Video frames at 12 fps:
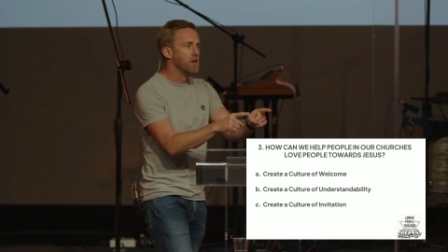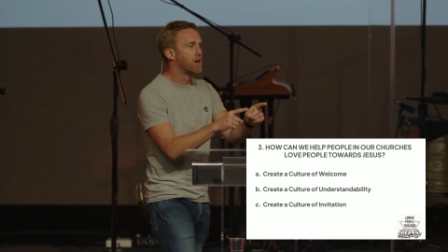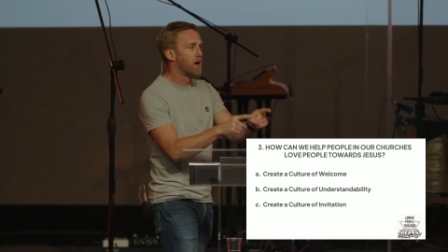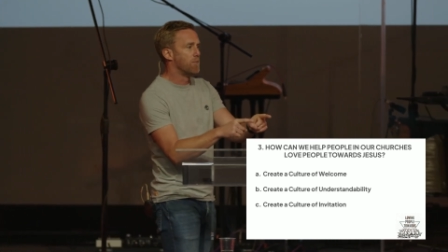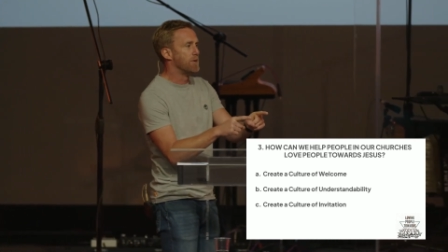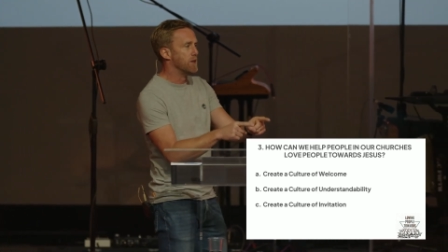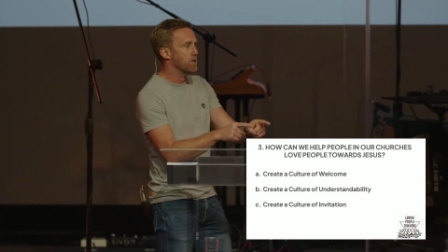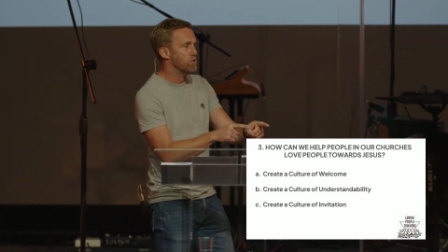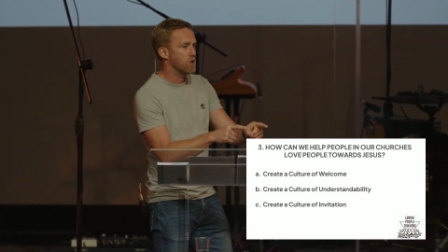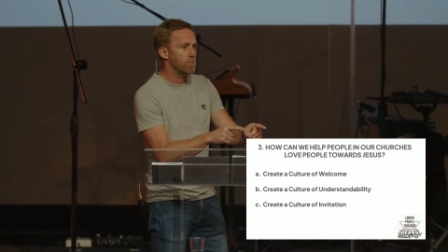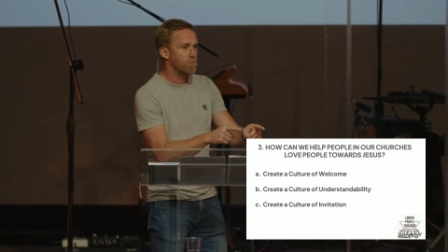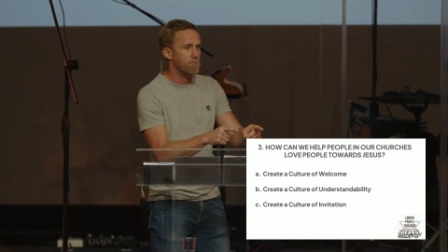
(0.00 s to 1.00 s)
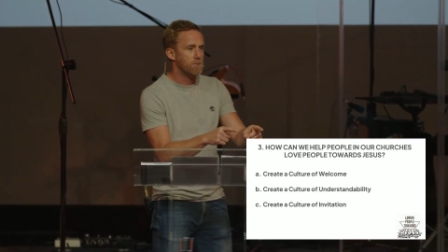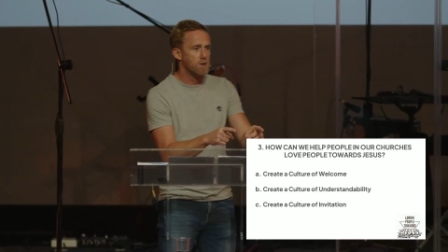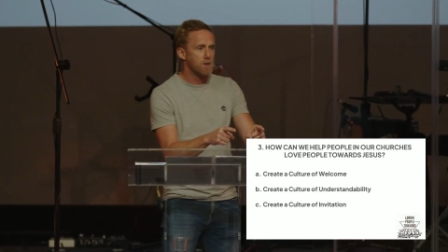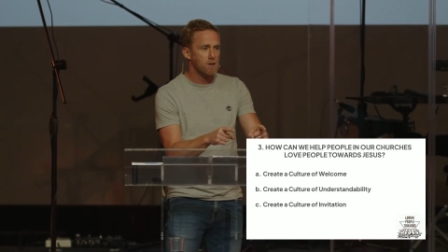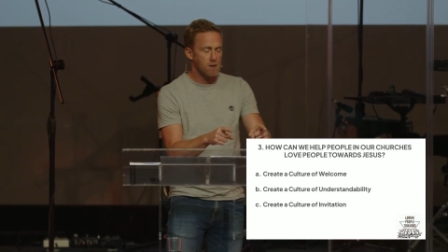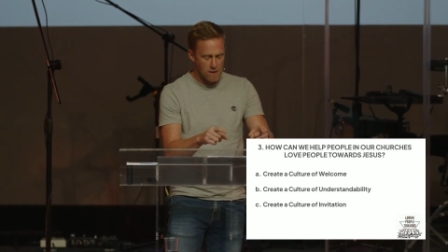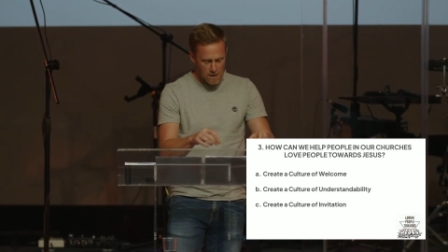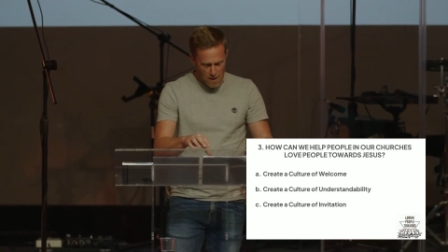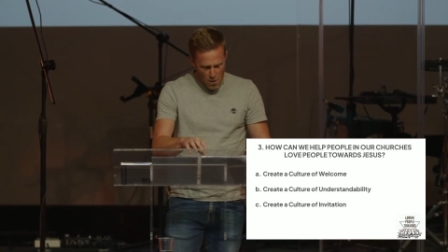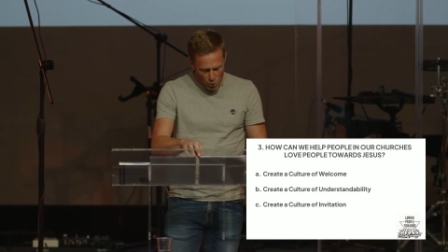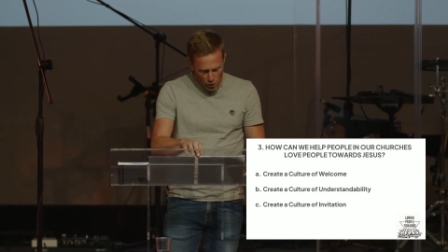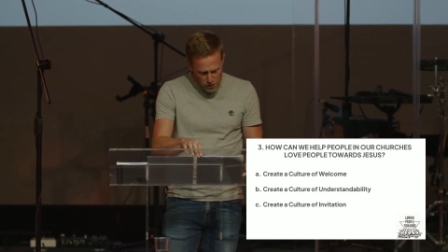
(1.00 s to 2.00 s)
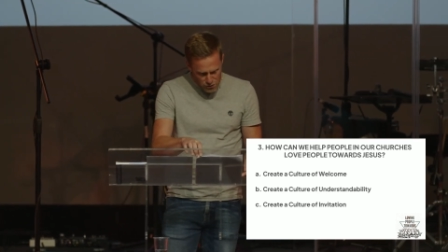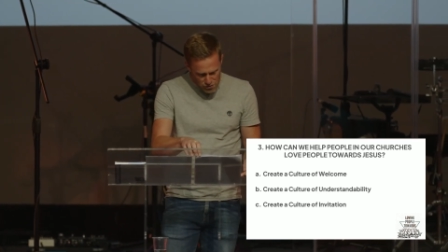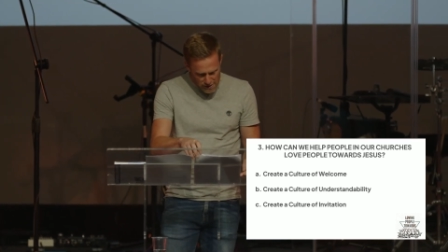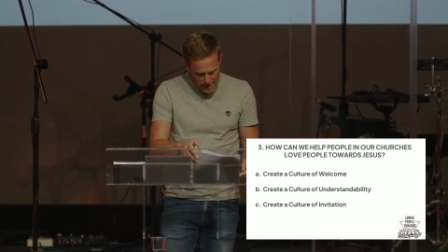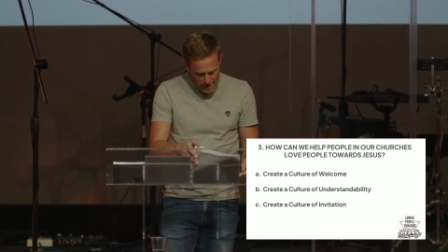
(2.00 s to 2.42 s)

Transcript: going to come in the room. What's